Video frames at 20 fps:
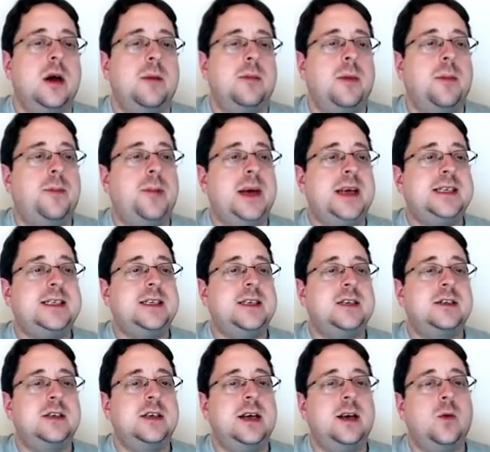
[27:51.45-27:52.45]
But
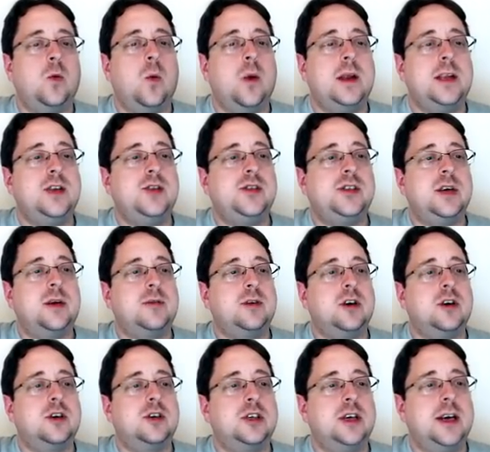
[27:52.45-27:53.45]
basically, when you double
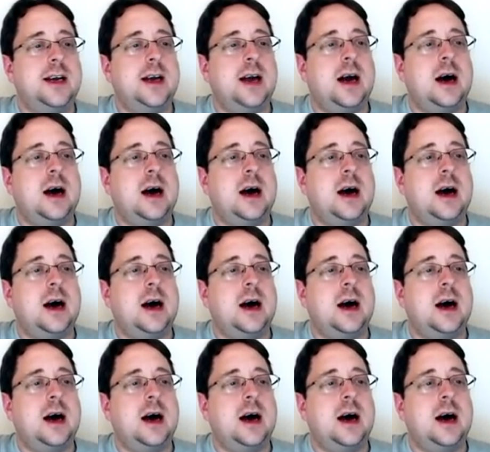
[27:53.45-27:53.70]
click